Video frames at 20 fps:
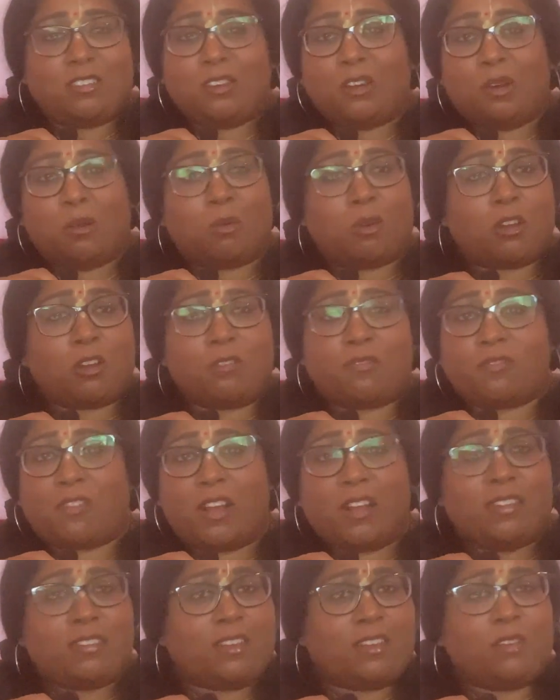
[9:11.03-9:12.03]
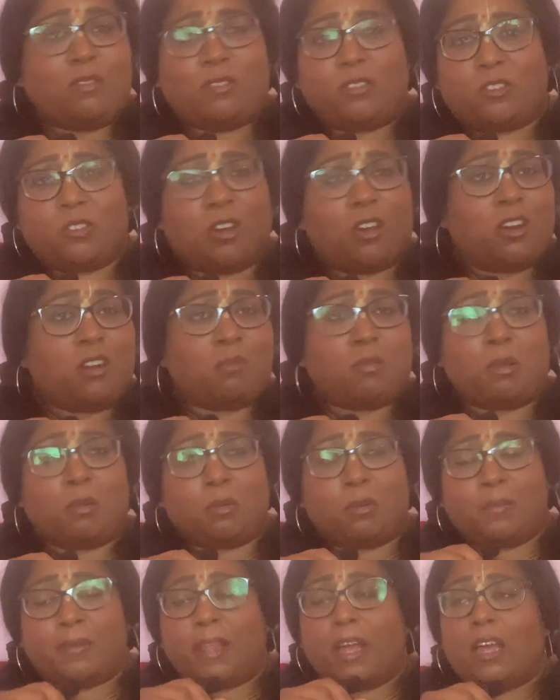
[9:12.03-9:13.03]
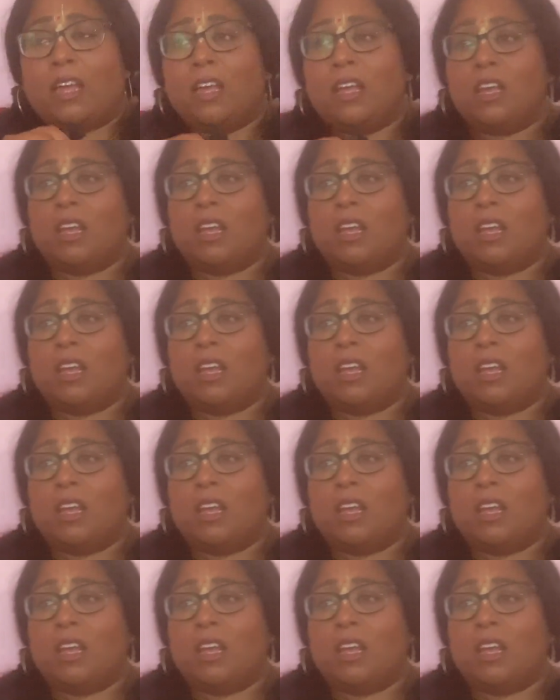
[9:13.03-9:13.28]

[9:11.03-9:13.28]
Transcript: You know, we're good friends. I know his daughter. Blah blah blah."